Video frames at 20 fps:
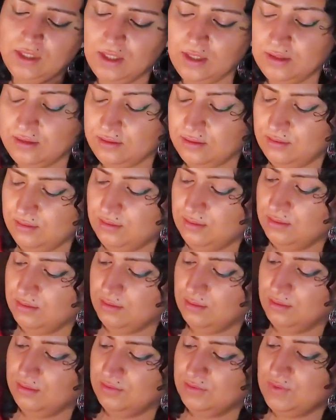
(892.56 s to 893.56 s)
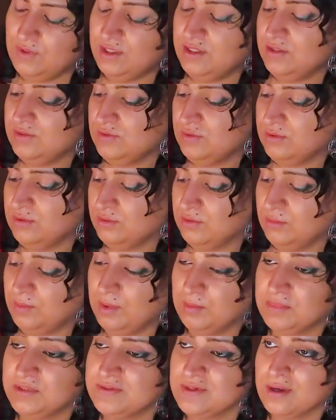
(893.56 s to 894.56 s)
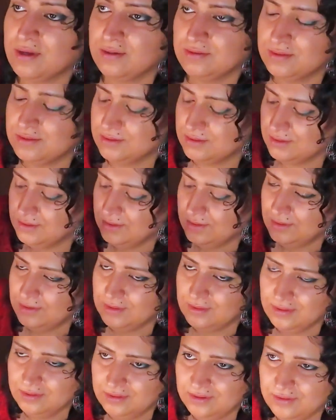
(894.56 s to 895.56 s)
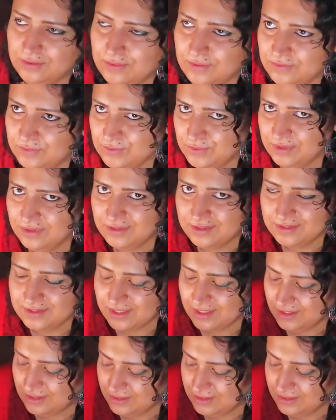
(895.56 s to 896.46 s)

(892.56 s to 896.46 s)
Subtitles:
in to any sort of group. And besides, you know, doing things like